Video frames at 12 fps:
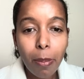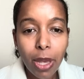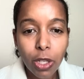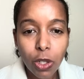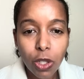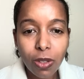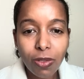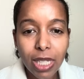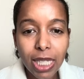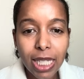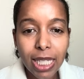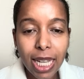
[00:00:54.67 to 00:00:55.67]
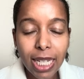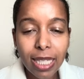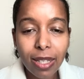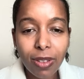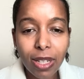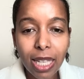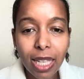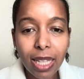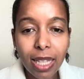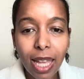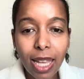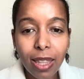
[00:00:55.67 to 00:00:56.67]
measures of disease activity,
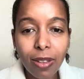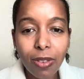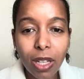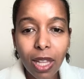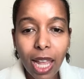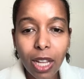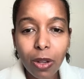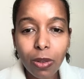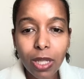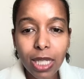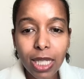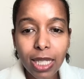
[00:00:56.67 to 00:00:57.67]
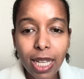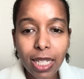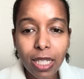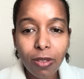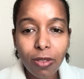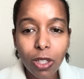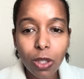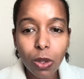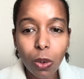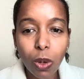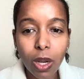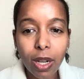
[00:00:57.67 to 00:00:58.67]
like the Vitiligo Disease Activity
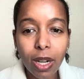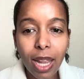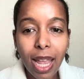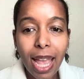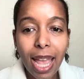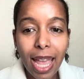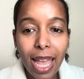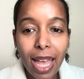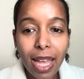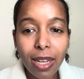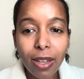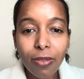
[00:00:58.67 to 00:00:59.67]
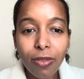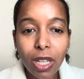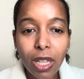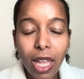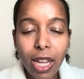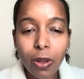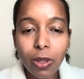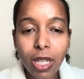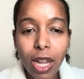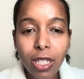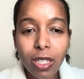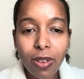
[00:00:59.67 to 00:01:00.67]
Score and Vitiligo
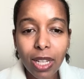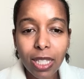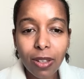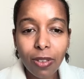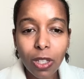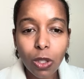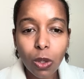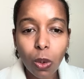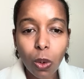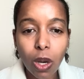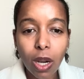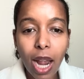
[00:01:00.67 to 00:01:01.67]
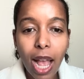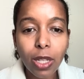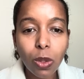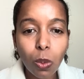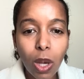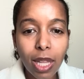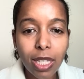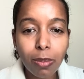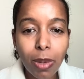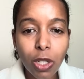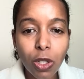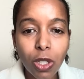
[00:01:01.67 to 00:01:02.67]
Signs of Activity Score, as well as
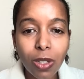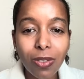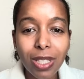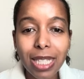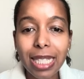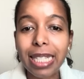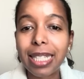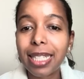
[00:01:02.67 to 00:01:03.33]
measures of disease